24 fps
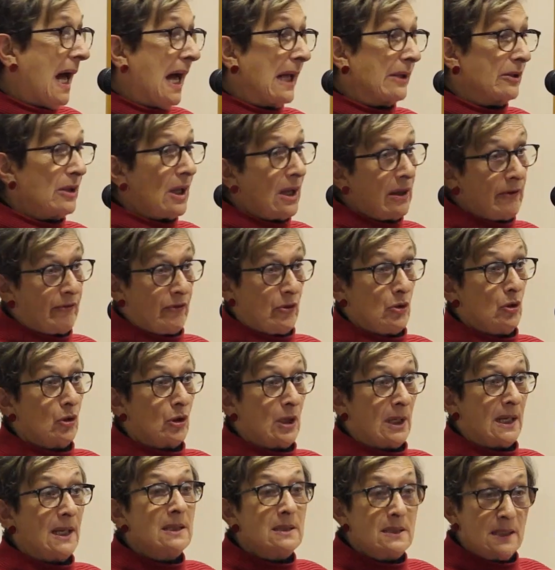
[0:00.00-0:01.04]
And if you
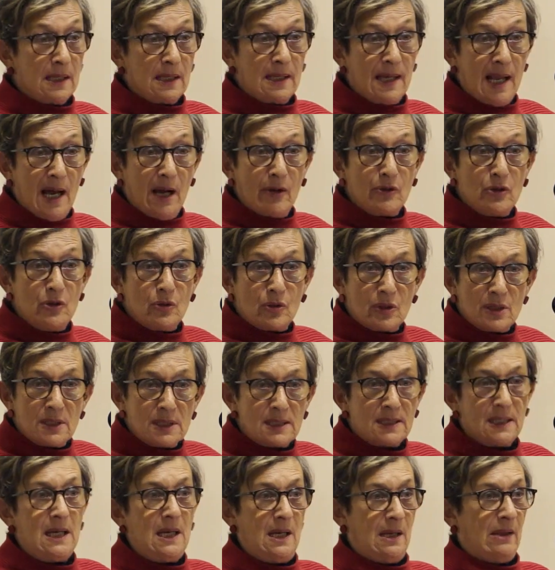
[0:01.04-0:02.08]
look at India now, you can
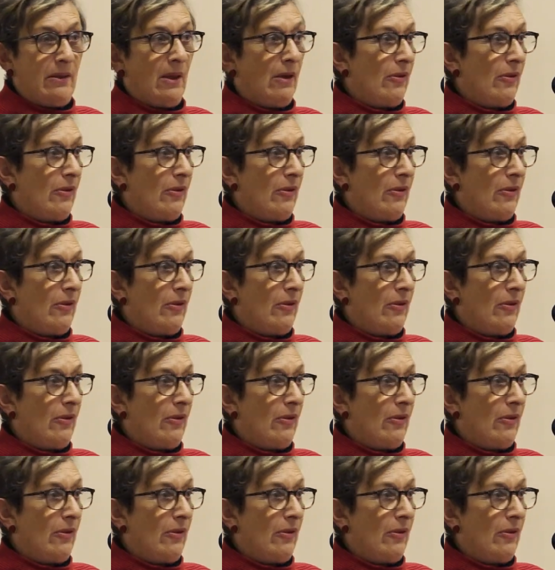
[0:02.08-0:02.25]
see